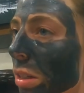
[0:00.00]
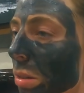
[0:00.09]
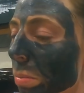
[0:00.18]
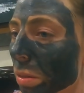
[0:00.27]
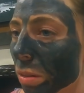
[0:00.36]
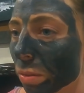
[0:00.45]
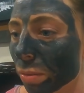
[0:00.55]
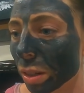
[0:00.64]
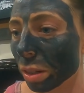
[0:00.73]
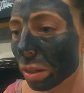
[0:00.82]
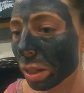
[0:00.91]
she spoke
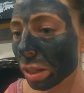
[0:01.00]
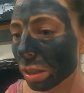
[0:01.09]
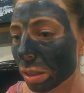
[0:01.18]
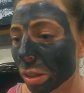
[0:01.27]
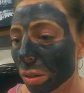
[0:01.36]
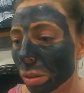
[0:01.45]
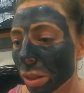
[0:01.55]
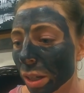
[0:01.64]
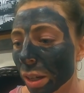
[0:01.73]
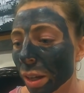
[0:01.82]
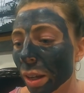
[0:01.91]
very
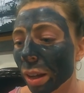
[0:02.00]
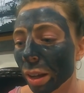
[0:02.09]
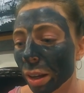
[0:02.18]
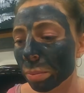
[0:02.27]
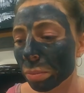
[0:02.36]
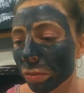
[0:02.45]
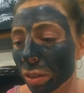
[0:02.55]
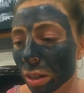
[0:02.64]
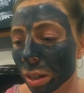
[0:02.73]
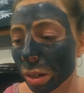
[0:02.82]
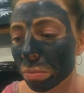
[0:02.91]
slowly and
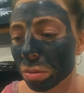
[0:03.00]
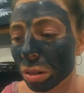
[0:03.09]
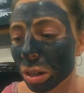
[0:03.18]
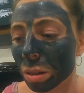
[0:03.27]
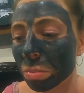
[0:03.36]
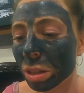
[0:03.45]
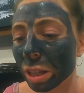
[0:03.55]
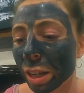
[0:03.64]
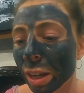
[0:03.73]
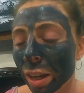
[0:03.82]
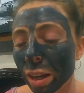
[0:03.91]
very
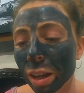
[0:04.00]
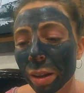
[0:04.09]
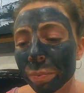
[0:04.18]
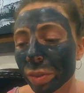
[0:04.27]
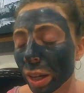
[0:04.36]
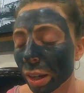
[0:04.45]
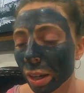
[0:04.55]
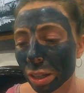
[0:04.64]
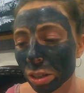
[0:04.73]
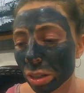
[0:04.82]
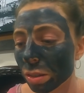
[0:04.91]
properly. And I
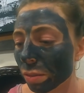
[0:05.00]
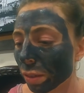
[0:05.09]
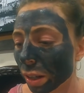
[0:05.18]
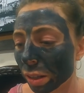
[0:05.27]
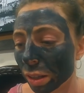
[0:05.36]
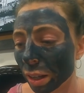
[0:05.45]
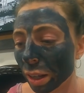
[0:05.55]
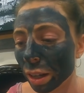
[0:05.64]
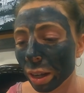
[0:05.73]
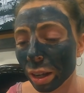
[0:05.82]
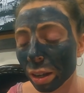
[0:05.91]
just felt
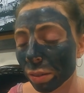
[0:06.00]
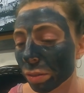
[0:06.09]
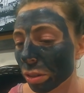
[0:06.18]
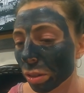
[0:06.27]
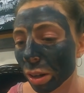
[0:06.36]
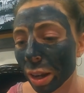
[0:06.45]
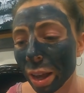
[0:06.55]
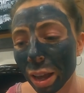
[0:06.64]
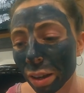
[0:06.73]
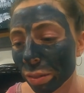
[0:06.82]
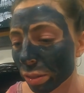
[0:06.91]
like after
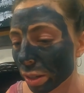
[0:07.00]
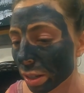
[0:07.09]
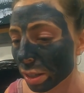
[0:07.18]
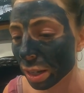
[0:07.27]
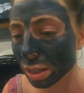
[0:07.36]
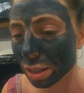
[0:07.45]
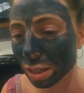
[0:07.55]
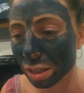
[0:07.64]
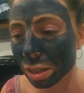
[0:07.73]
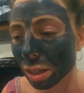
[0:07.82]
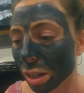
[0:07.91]
every
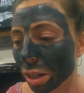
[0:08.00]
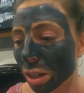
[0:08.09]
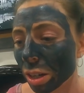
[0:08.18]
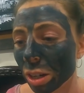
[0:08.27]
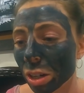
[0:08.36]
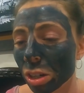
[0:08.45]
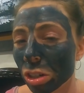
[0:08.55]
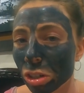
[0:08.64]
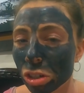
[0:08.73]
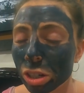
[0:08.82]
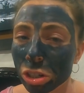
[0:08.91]
sentence,
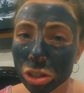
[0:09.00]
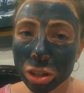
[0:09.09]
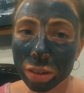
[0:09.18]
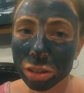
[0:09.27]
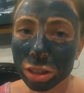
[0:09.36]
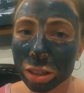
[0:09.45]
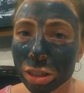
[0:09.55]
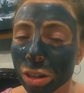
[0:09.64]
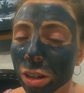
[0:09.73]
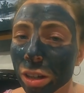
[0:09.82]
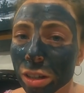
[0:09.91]
she should have just
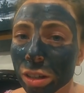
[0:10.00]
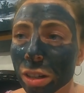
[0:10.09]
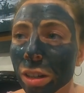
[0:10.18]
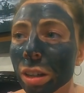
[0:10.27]
gone.